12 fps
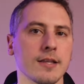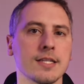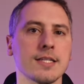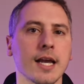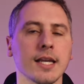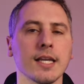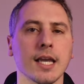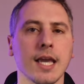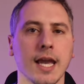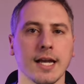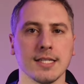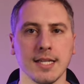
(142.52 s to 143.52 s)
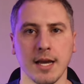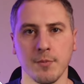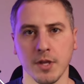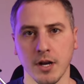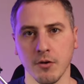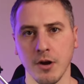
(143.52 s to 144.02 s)
Now, the second gas app
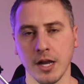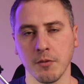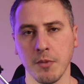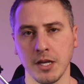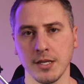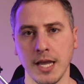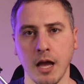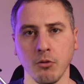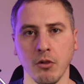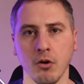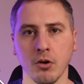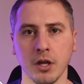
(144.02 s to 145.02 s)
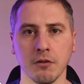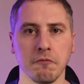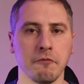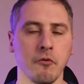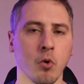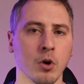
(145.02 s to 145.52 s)
that I recommend downloading
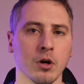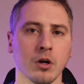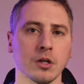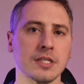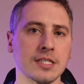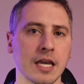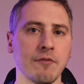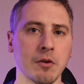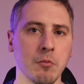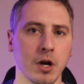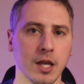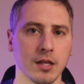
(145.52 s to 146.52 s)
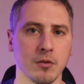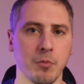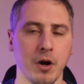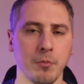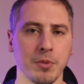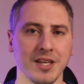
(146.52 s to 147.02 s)
for saving money at the
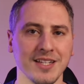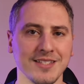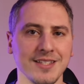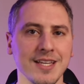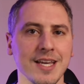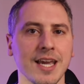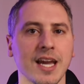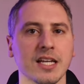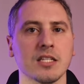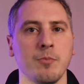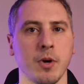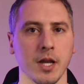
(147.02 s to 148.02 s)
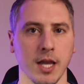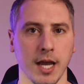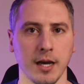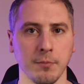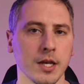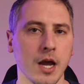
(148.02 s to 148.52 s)
pump is the GasBuddy
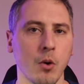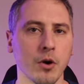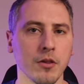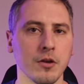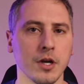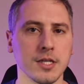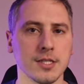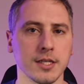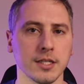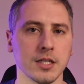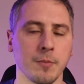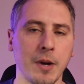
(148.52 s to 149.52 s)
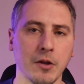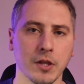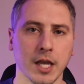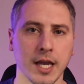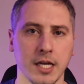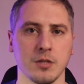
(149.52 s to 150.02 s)
app. Now, one of the nice things about
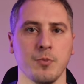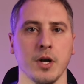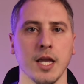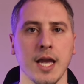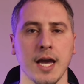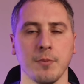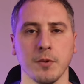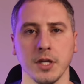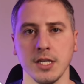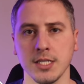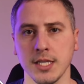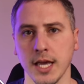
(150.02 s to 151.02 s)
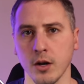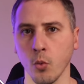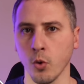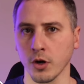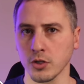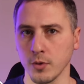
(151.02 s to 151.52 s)
the GasBuddy app is that it
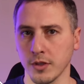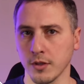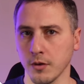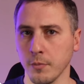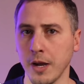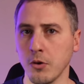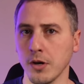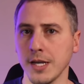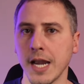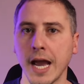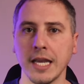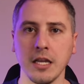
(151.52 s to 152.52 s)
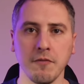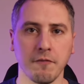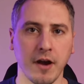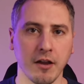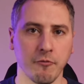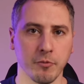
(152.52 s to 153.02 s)
works with about
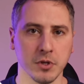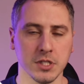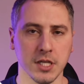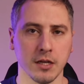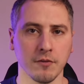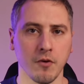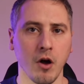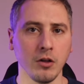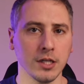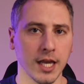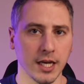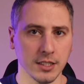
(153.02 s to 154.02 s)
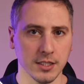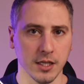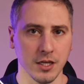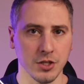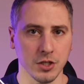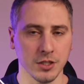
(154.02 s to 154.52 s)
ninety-five percent of all gas
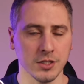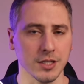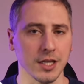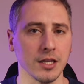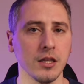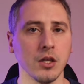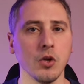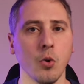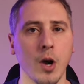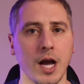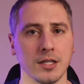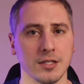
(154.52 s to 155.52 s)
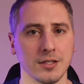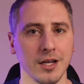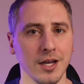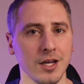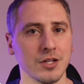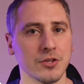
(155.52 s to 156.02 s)
stations in the U S.
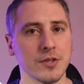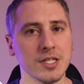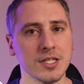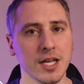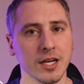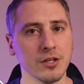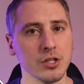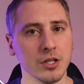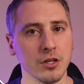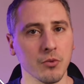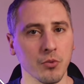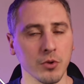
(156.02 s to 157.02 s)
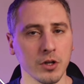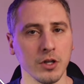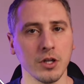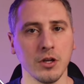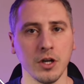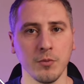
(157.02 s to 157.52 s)
So this is actually
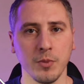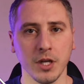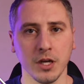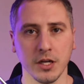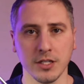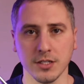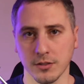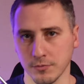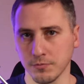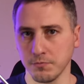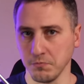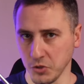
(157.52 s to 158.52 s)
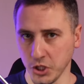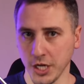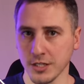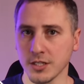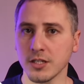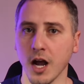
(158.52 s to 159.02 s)
really good because
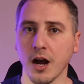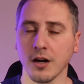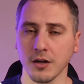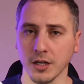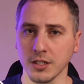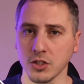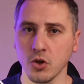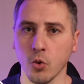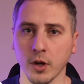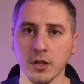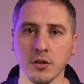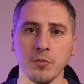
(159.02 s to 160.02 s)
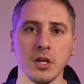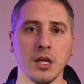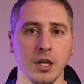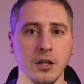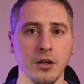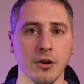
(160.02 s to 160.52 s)
chances are it's going to be
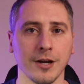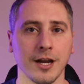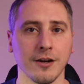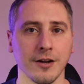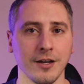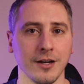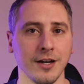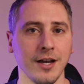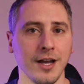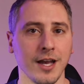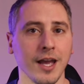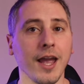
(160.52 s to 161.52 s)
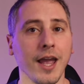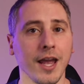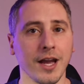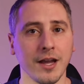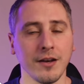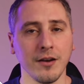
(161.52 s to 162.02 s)
in your area
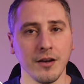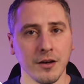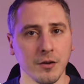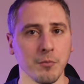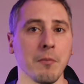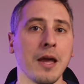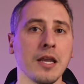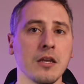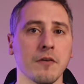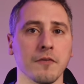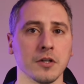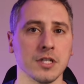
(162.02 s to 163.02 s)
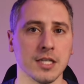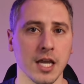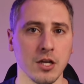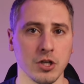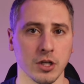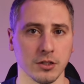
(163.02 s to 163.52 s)
and many different
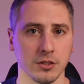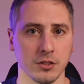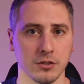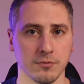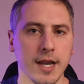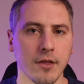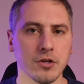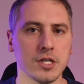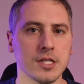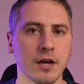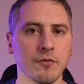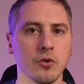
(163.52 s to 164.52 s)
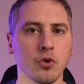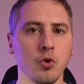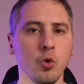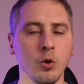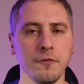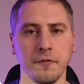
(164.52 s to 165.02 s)
stations. Now, there's several
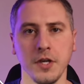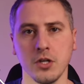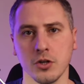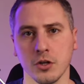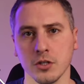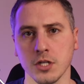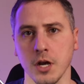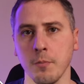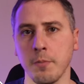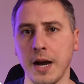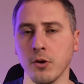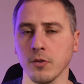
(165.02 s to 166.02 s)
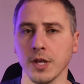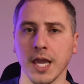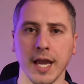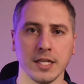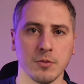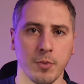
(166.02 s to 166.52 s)
cool features about the
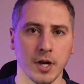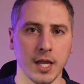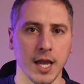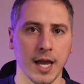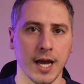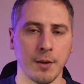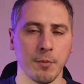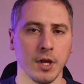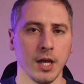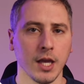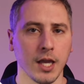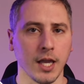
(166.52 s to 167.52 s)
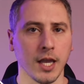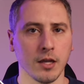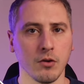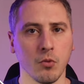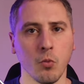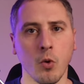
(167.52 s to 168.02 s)
GasBuddy app,
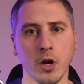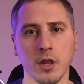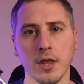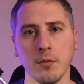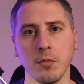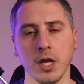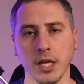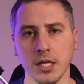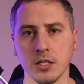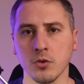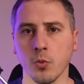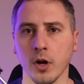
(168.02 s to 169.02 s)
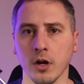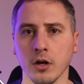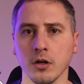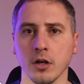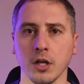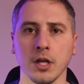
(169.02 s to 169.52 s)
and one of them is
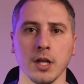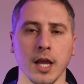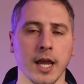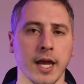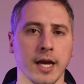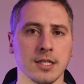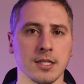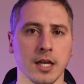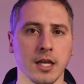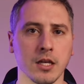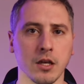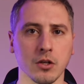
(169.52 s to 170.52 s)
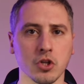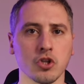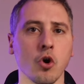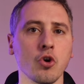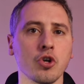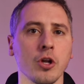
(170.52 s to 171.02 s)
where it has a
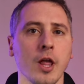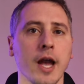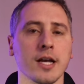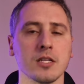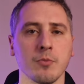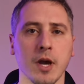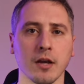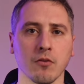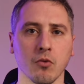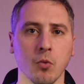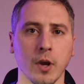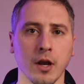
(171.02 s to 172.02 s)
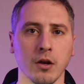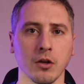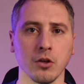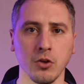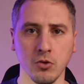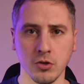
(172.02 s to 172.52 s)
social aspect where
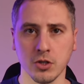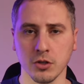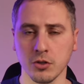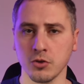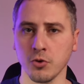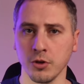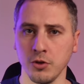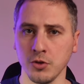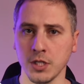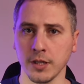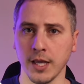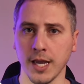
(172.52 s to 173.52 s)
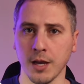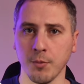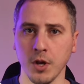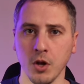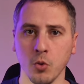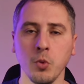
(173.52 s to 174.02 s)
users who are using the
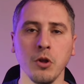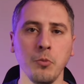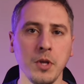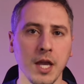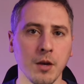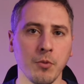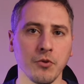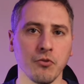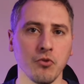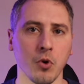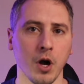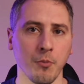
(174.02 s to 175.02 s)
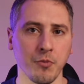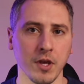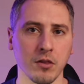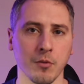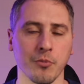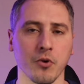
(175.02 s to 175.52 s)
app will be able to
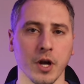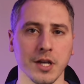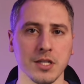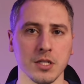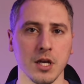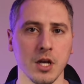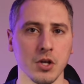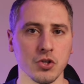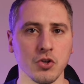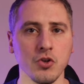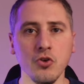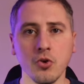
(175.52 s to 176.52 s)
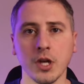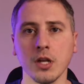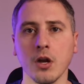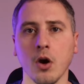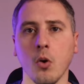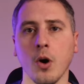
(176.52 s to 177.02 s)
update the price, so you
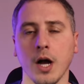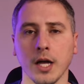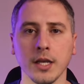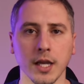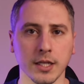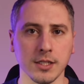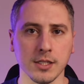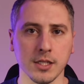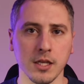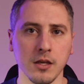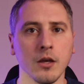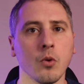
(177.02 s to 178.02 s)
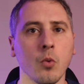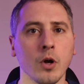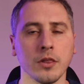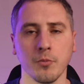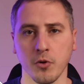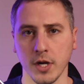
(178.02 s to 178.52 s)
can go on and see
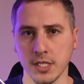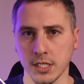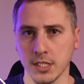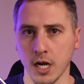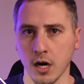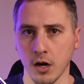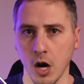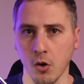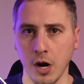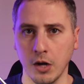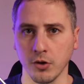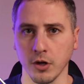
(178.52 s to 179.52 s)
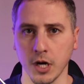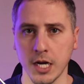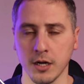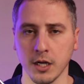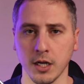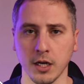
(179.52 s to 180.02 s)
what the prices are around your
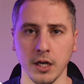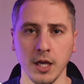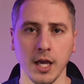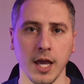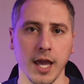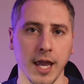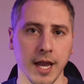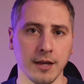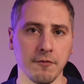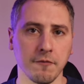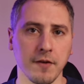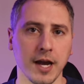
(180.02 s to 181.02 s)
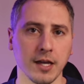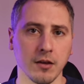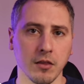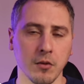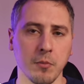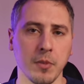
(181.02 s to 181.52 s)
area and find the